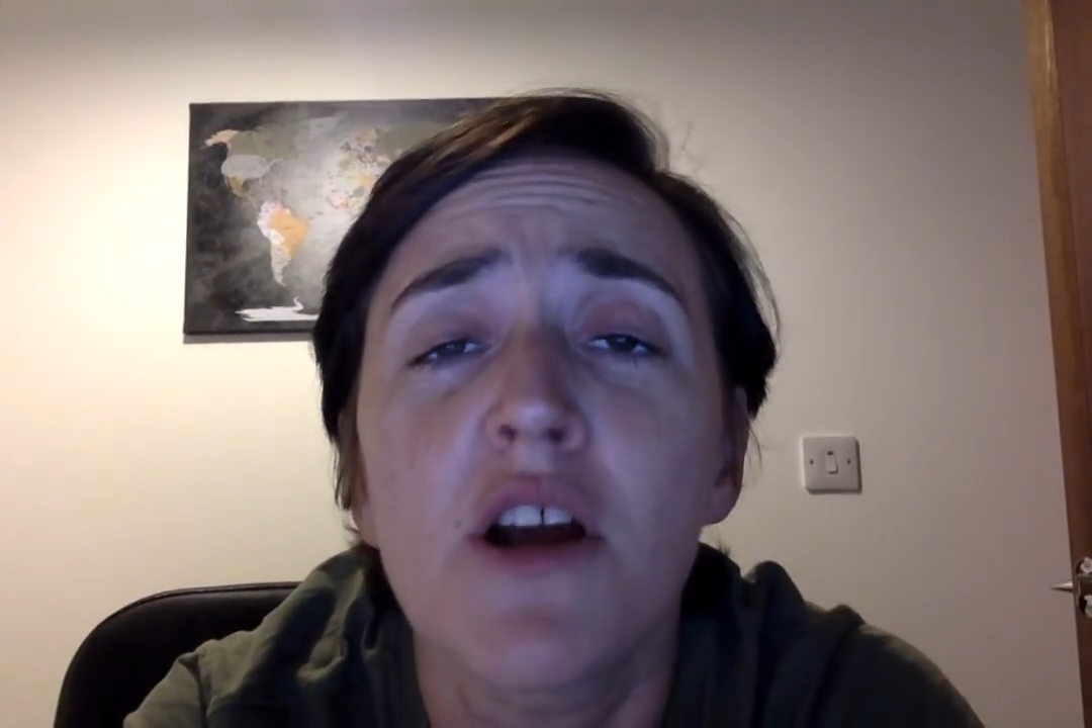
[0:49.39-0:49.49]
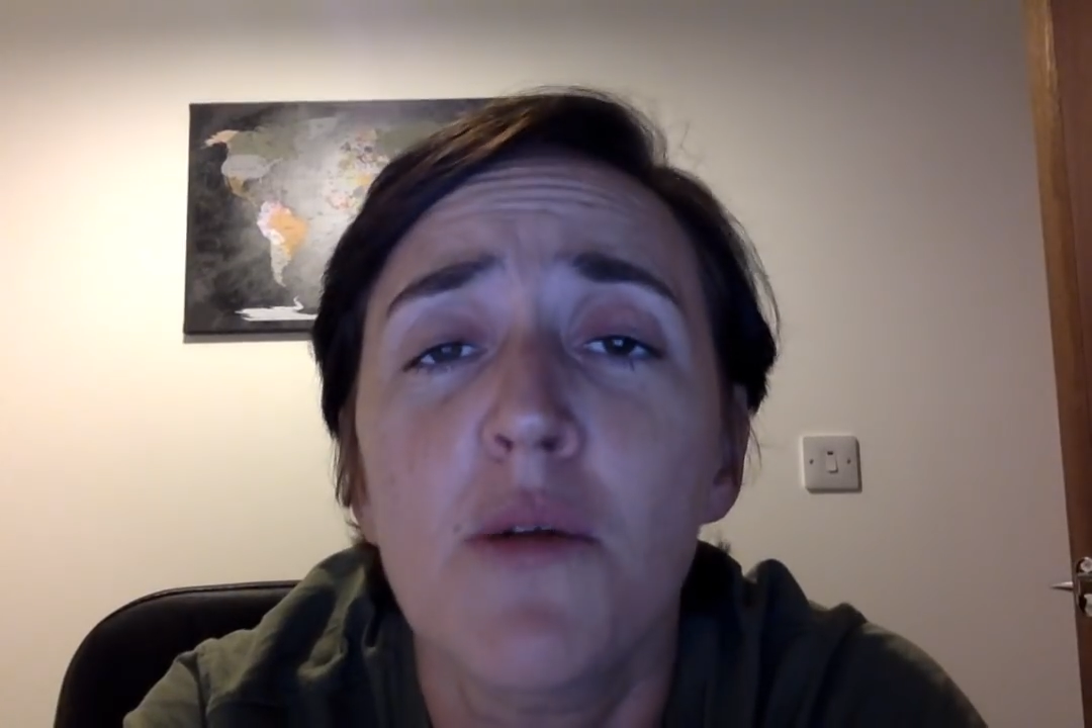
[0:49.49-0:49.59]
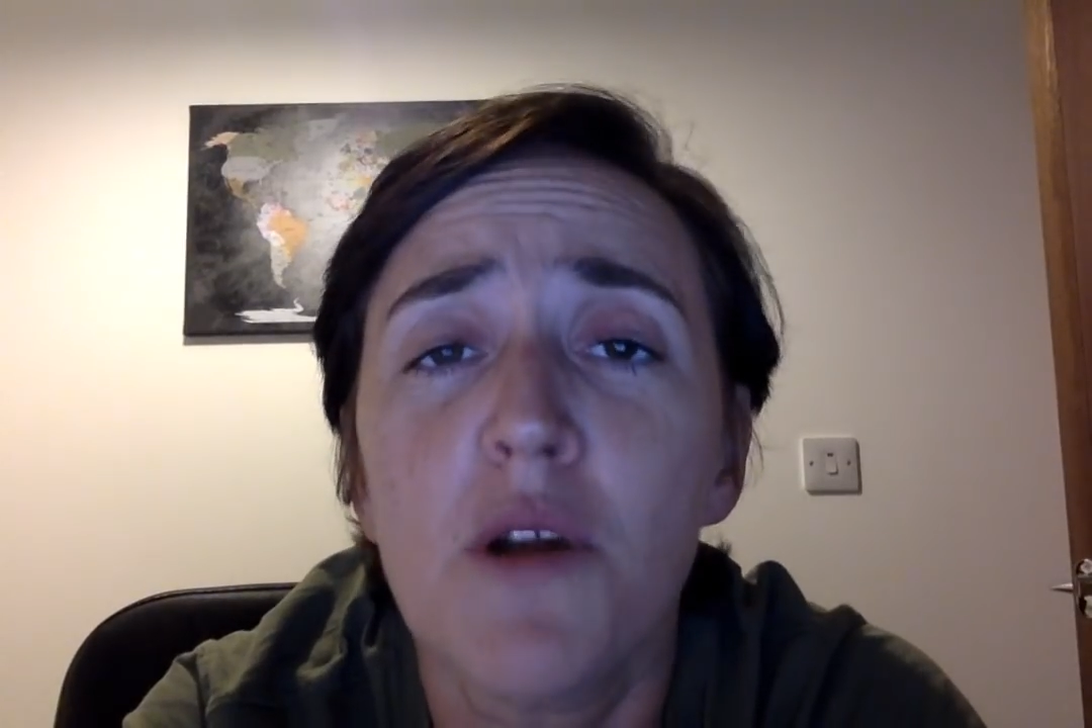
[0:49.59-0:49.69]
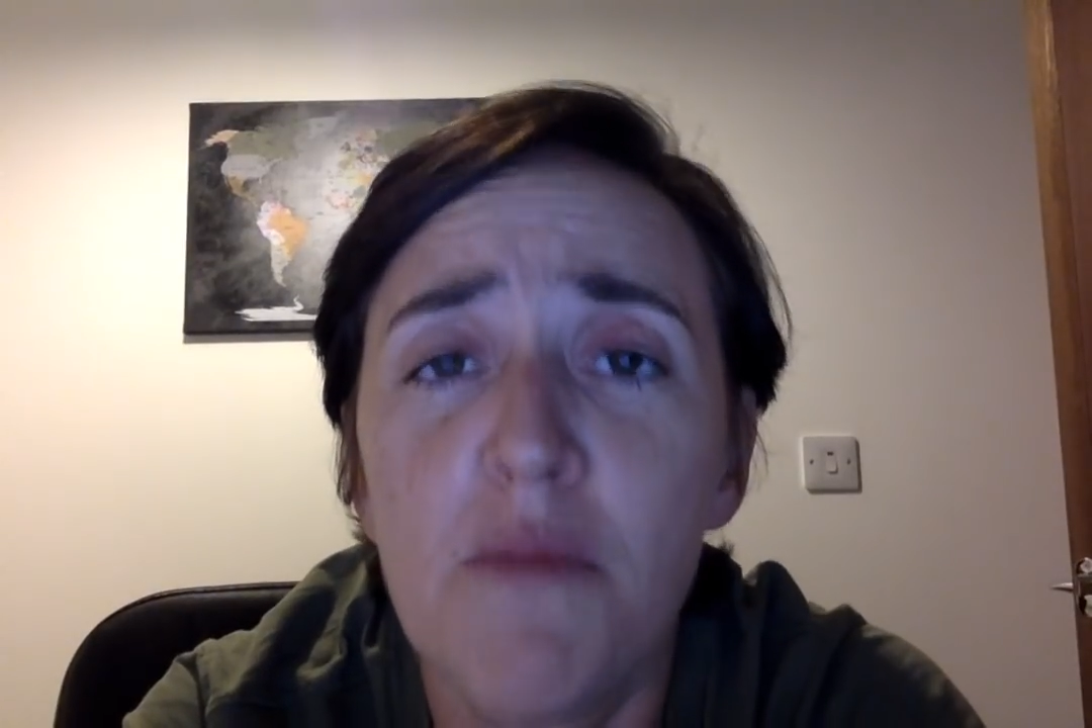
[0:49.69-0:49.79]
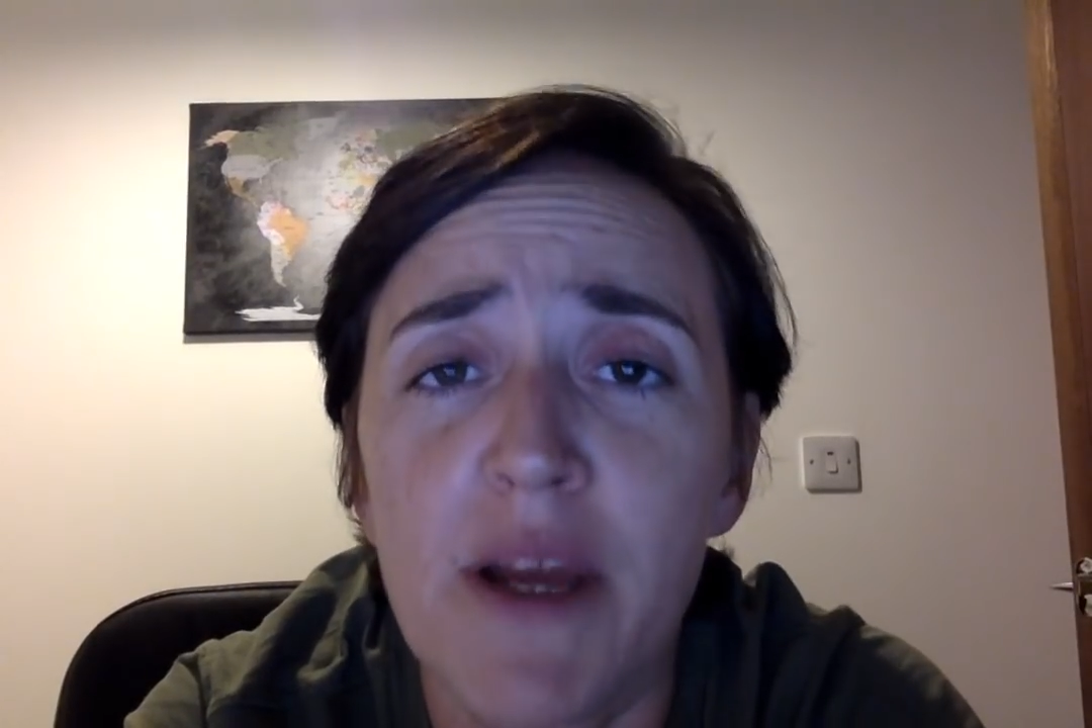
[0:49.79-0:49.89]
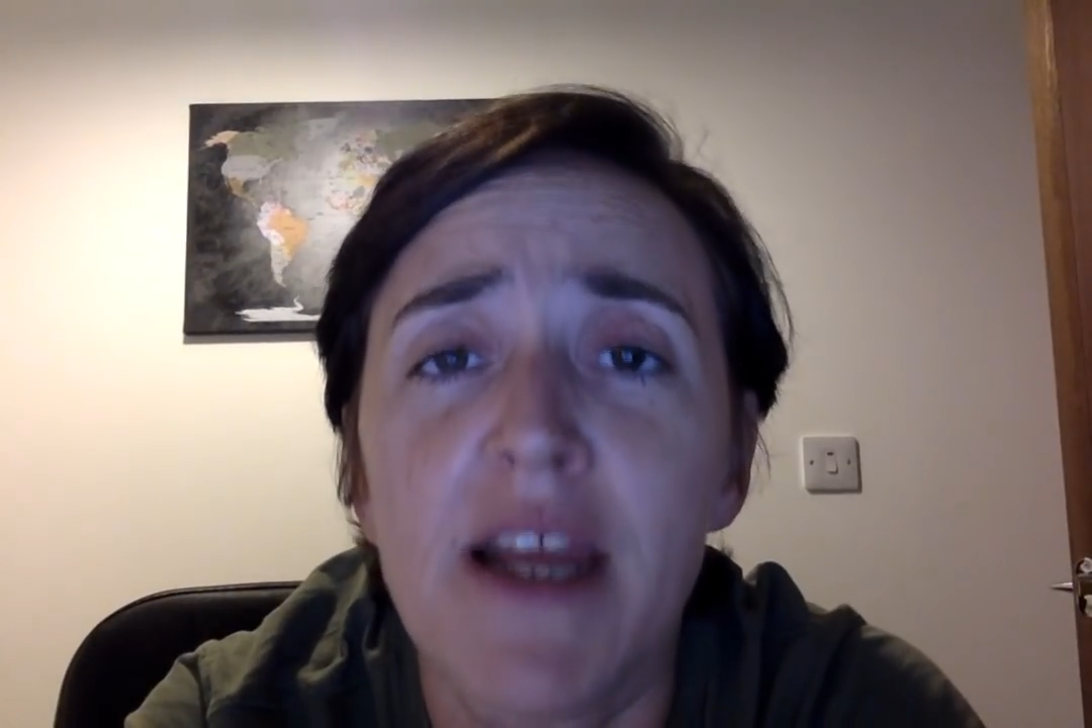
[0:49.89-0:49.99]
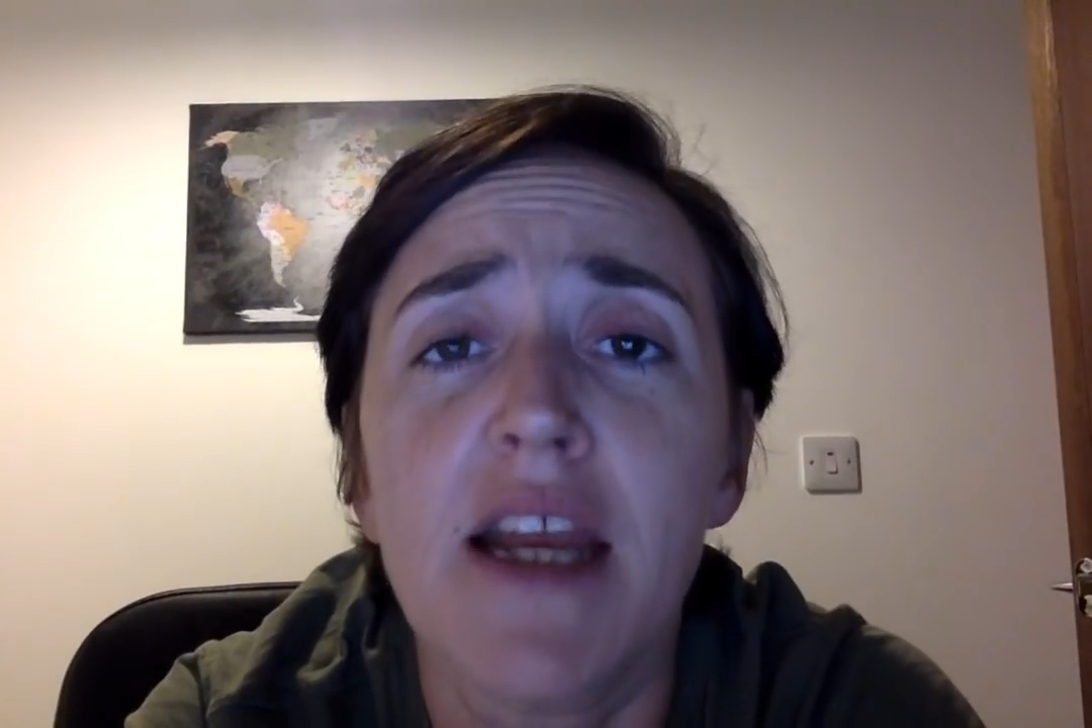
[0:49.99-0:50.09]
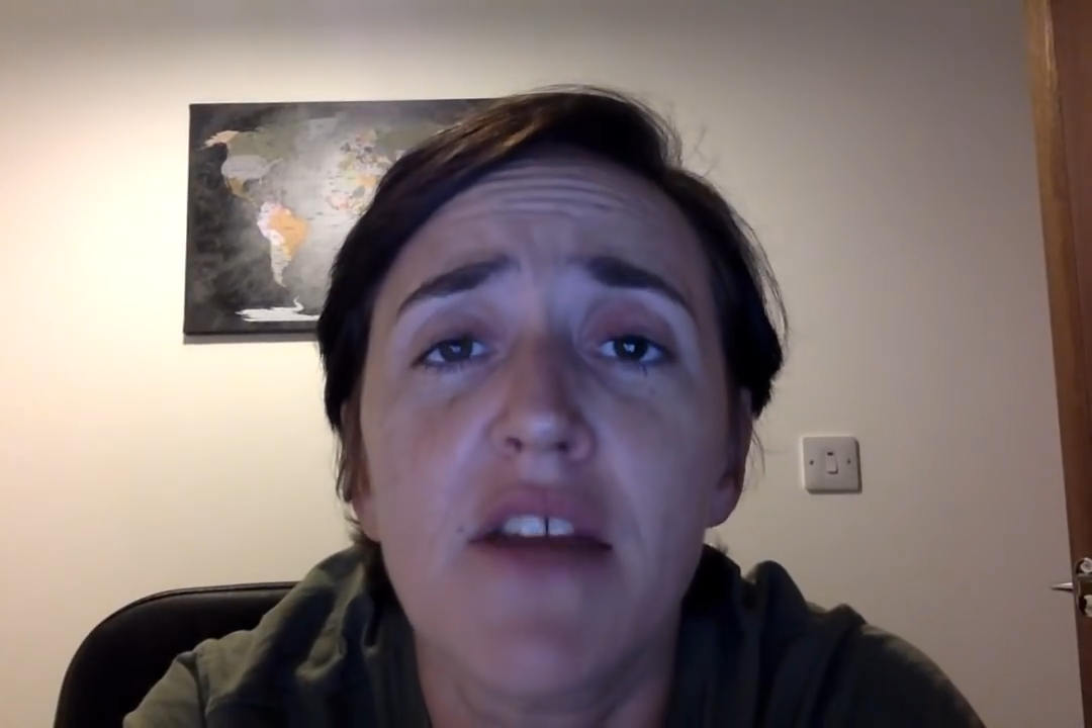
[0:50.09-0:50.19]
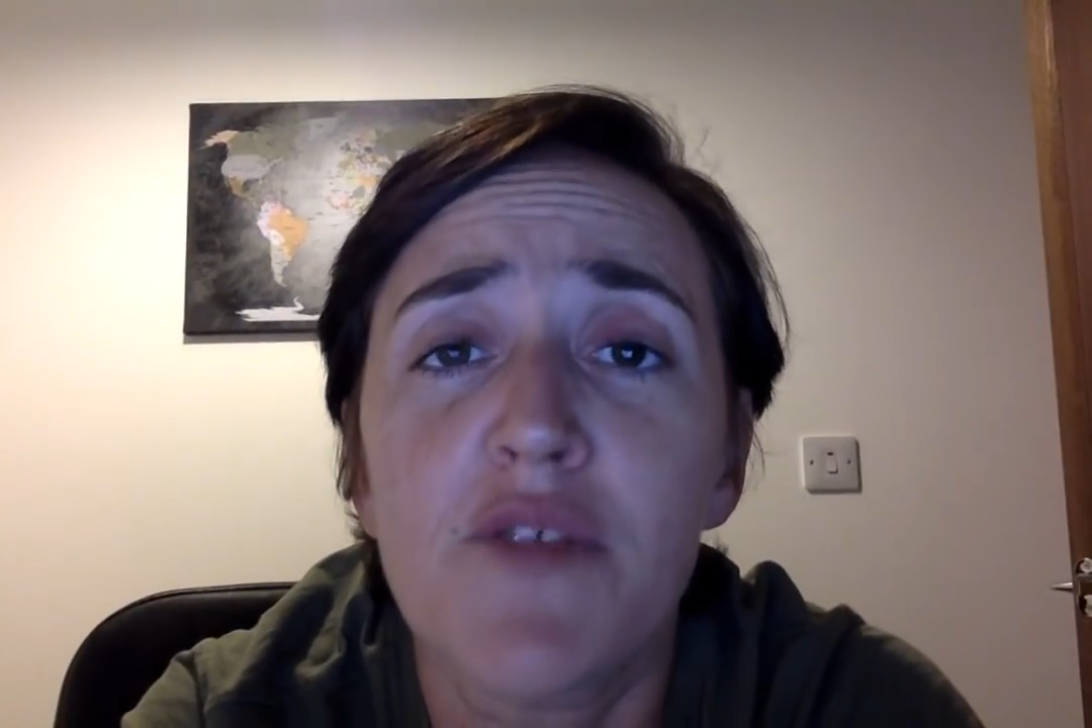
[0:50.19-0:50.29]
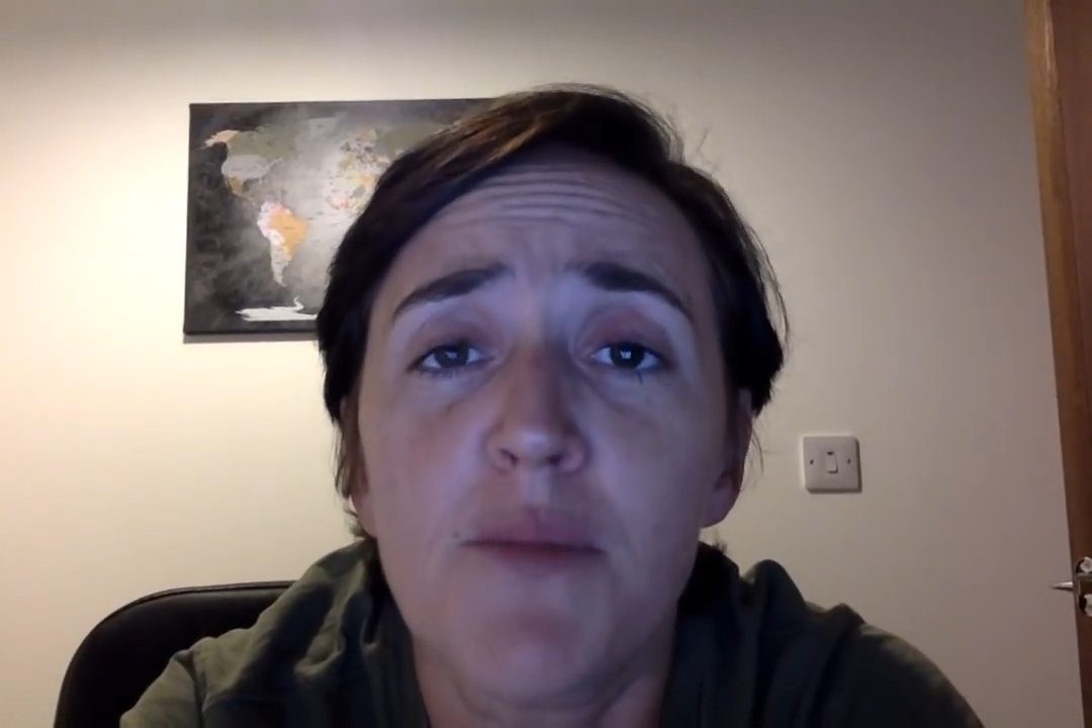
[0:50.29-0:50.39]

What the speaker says: will be if